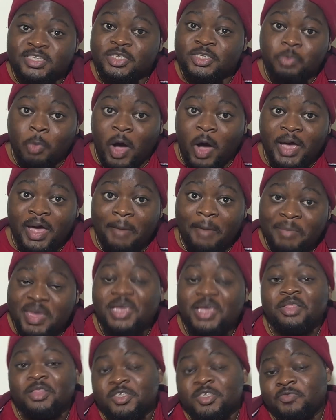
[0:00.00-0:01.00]
This is why
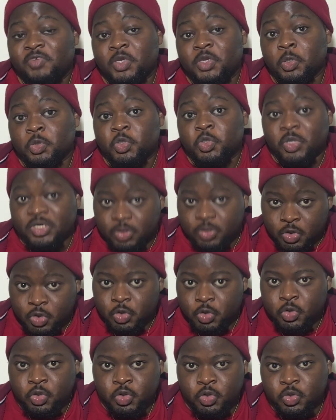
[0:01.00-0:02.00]
I'm making this video, to
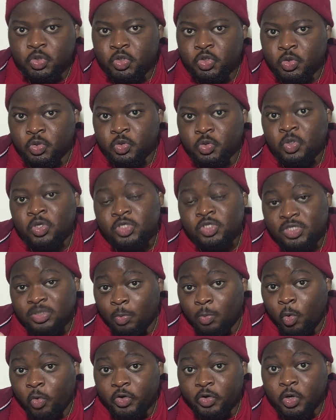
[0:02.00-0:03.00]
introduce you to
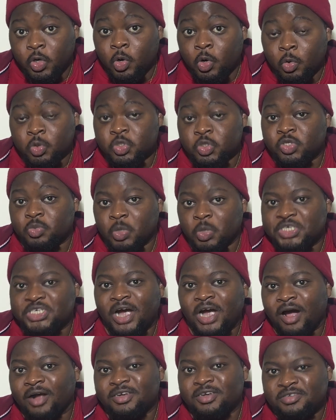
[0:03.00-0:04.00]
some warrior cultures
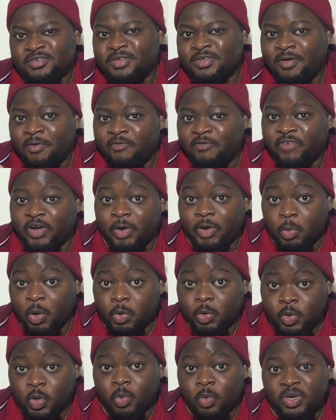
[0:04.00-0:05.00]
which aren't
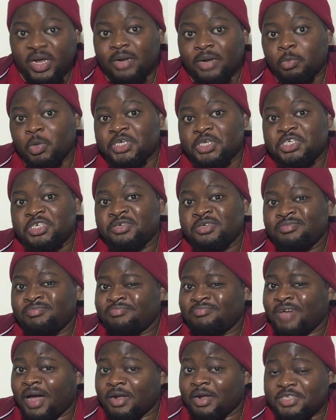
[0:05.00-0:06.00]
very well known and which
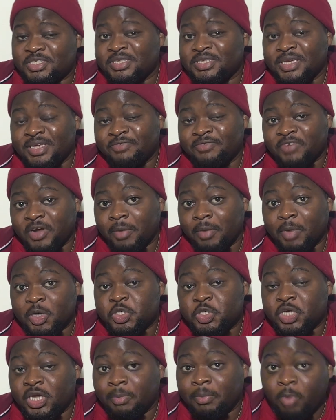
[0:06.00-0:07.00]
aren't seen very
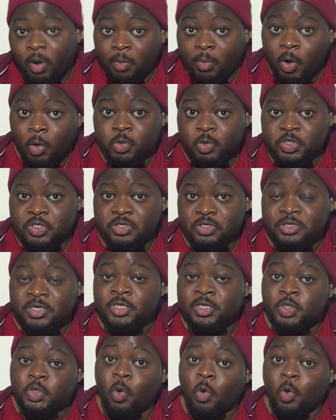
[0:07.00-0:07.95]
much in pop culture.